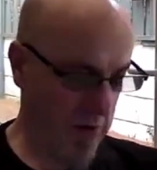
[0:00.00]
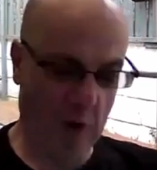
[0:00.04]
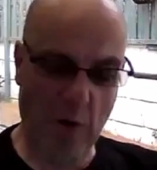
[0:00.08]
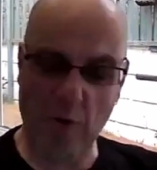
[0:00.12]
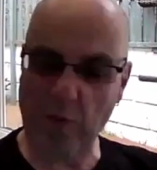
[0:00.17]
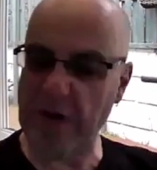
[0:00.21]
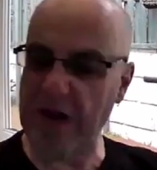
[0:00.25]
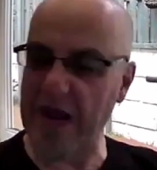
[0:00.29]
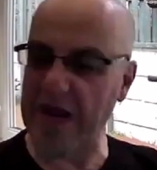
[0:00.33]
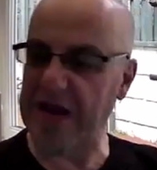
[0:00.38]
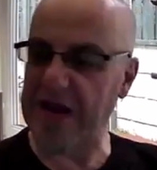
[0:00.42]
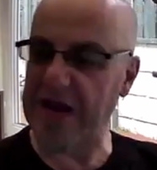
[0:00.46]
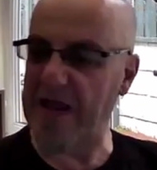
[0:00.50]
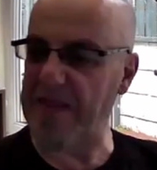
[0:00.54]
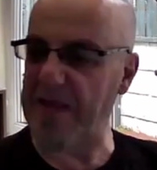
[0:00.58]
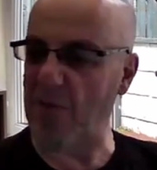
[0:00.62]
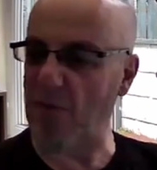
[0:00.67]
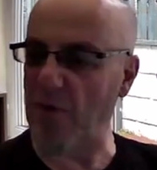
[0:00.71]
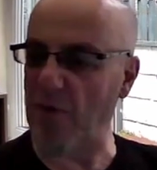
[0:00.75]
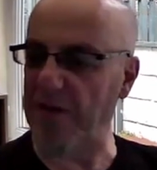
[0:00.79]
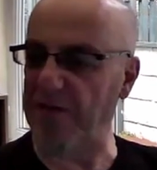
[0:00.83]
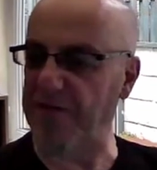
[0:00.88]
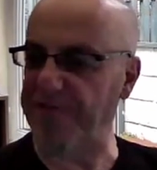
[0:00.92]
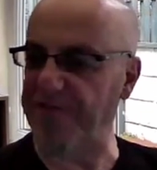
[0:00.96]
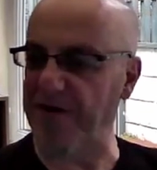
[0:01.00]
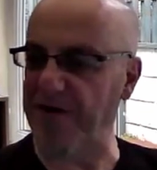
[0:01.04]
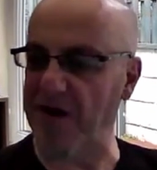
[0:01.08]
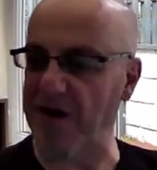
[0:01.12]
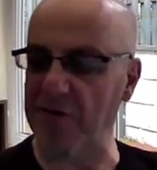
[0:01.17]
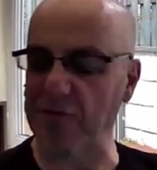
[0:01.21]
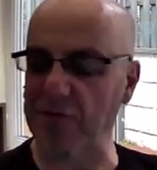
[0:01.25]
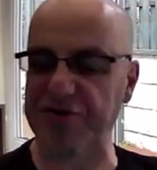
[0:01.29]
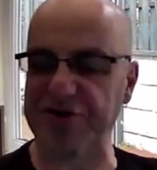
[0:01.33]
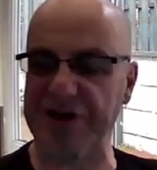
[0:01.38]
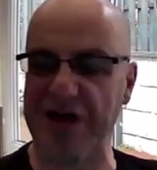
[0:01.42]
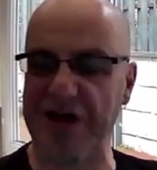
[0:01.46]
Okay, and then one of the
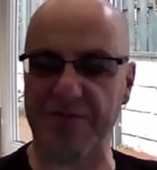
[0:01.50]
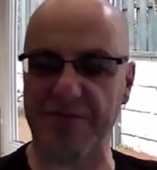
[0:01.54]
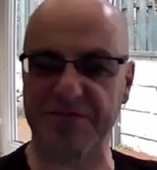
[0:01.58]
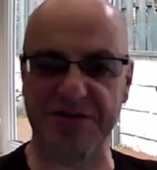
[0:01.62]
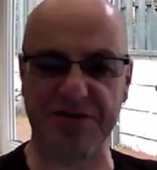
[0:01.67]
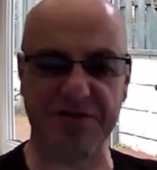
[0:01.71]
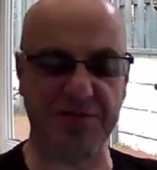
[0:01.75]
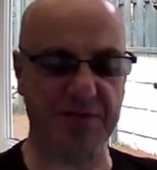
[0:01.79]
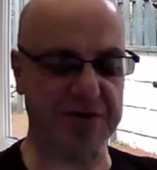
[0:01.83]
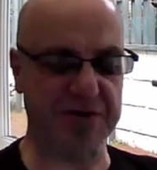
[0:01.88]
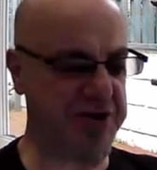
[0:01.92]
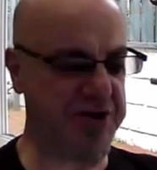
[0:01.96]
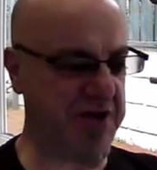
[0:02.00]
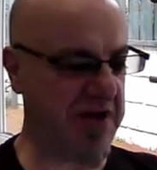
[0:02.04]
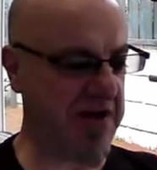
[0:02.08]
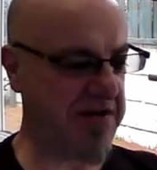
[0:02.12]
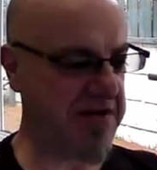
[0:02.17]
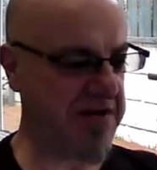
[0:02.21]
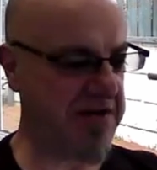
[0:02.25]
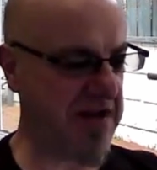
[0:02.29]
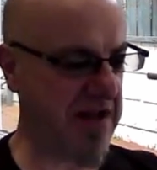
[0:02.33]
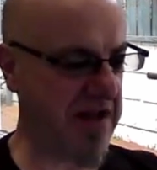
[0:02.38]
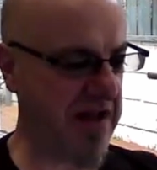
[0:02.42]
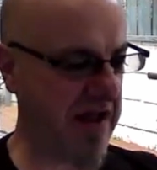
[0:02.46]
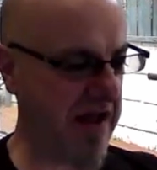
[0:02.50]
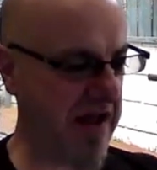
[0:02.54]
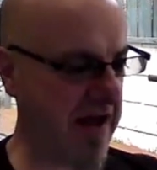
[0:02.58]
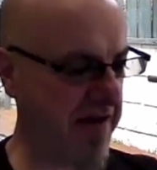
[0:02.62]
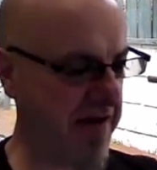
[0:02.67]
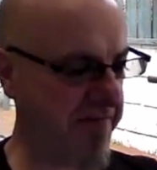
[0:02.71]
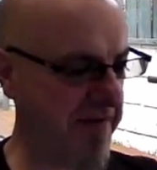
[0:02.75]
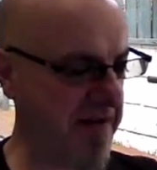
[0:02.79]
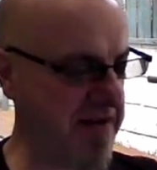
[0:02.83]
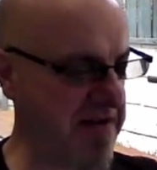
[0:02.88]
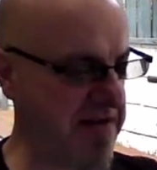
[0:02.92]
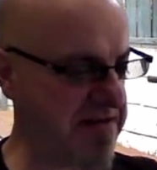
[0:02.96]
final chapters, which I
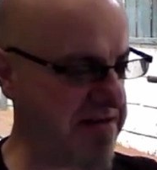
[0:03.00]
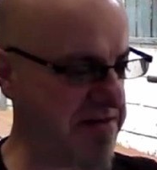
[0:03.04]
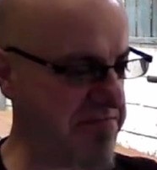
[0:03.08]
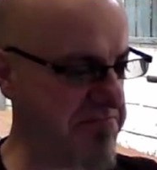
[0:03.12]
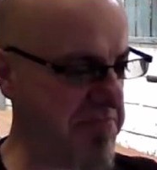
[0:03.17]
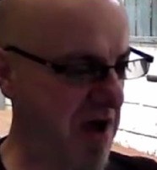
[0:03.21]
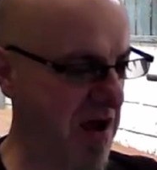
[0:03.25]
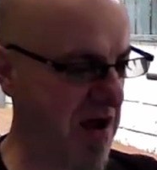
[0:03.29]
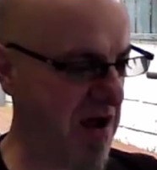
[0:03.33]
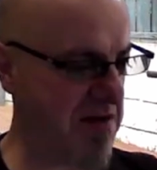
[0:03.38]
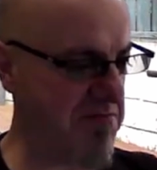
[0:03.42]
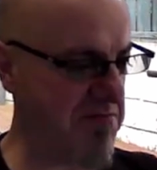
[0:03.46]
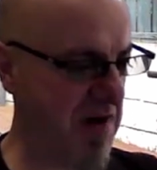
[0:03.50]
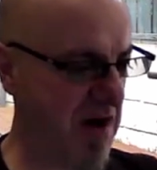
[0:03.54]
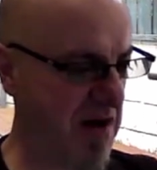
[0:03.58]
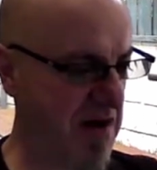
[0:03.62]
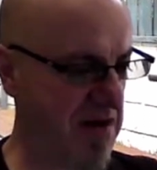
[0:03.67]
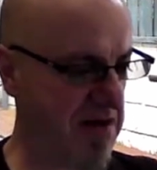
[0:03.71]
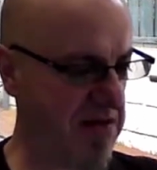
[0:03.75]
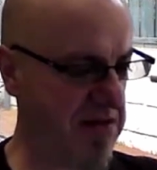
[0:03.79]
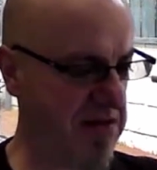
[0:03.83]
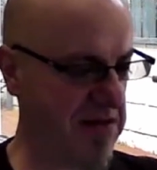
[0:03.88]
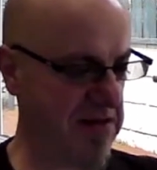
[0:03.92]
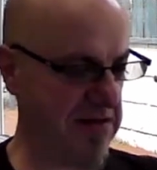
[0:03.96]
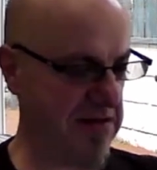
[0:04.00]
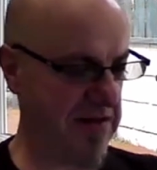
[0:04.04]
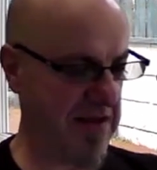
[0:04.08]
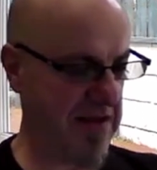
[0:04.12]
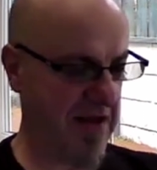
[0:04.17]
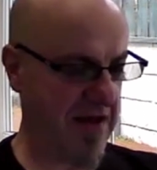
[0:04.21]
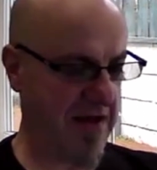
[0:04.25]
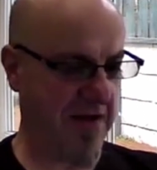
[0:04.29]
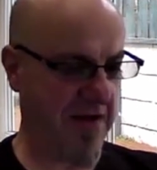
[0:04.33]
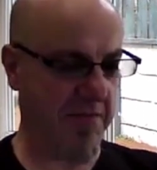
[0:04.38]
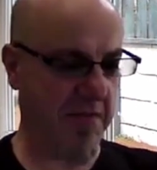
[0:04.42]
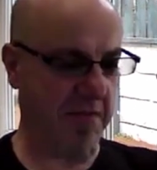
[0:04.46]
think to my mind,
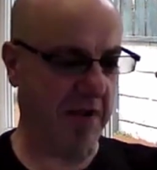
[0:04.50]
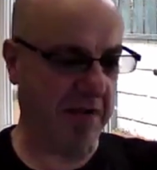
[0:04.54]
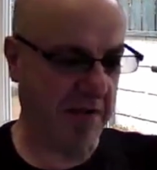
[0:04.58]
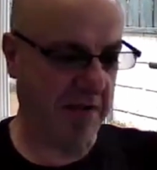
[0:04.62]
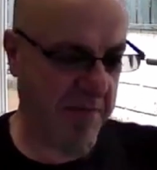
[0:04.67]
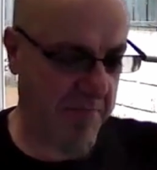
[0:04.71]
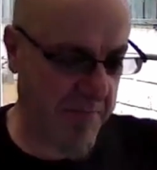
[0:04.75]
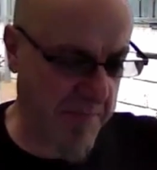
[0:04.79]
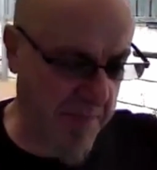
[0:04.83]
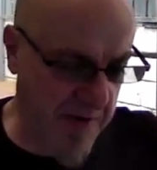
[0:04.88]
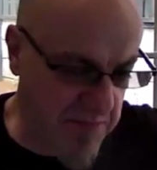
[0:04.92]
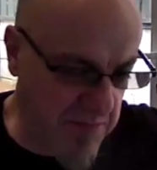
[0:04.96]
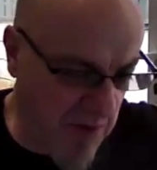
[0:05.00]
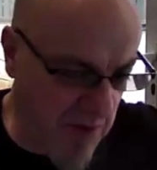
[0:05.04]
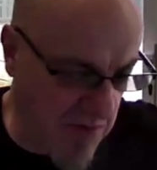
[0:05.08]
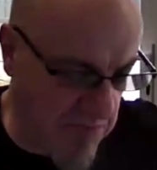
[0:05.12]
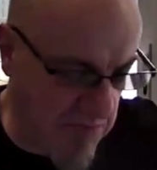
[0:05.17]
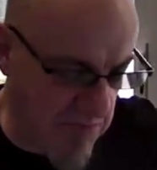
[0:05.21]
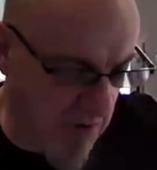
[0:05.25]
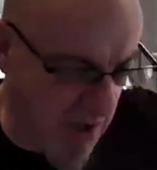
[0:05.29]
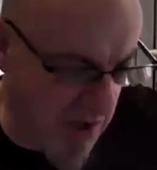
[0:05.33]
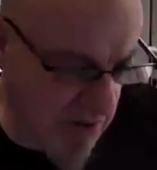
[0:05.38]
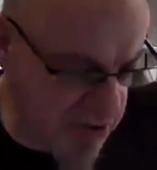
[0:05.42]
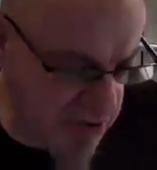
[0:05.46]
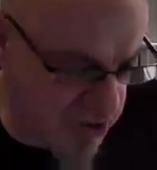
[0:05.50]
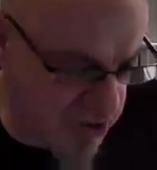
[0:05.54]
bearing in mind my